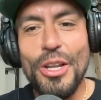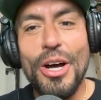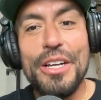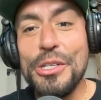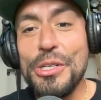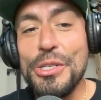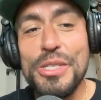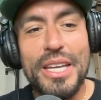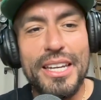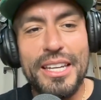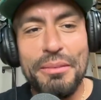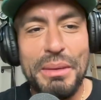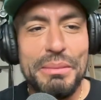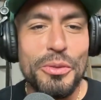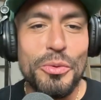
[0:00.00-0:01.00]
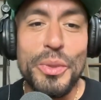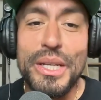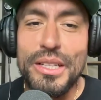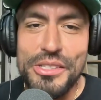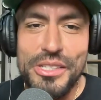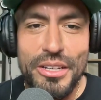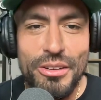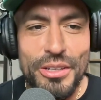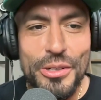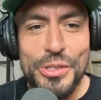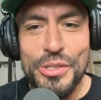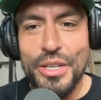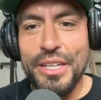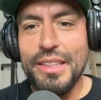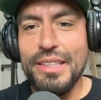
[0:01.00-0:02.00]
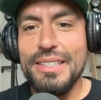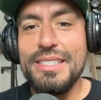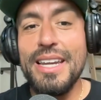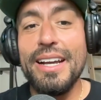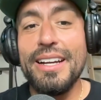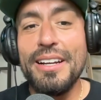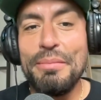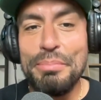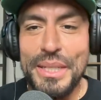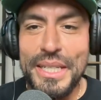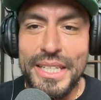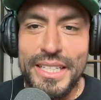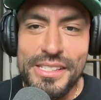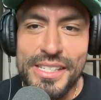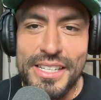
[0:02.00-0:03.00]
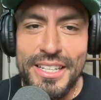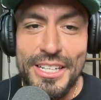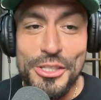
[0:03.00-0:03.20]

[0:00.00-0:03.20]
understanding maybe real estate or understanding the tech companies?